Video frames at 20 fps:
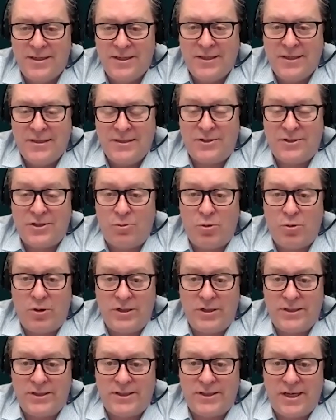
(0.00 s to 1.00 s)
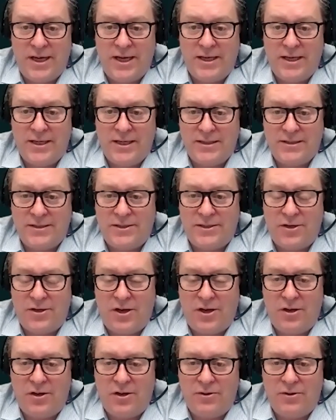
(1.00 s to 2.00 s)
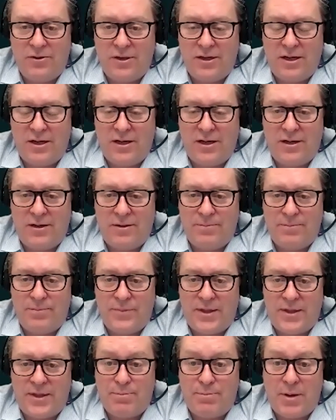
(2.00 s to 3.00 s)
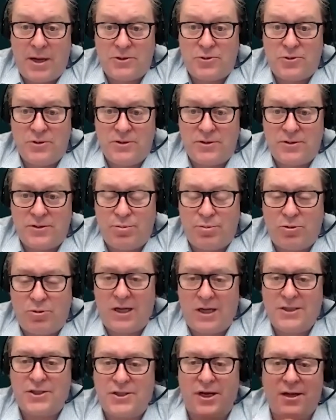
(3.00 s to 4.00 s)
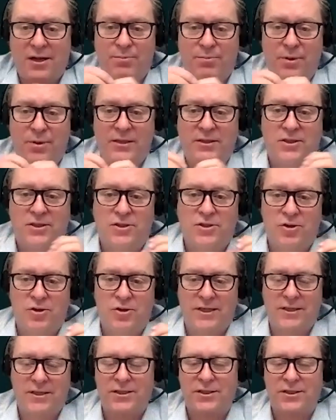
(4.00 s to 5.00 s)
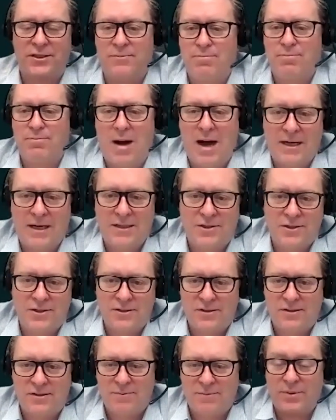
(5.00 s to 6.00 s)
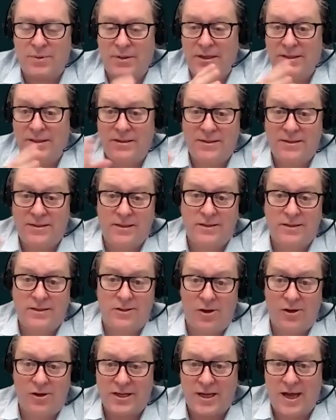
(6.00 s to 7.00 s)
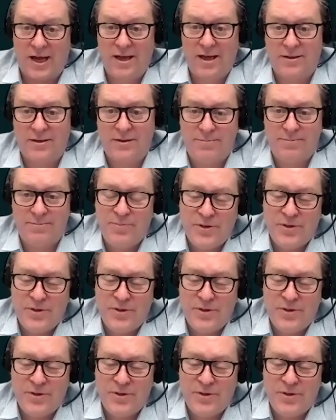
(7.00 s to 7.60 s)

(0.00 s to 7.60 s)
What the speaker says: So what you're seeing is, you know, that battery supply chain being stretched, margins have been dislocated,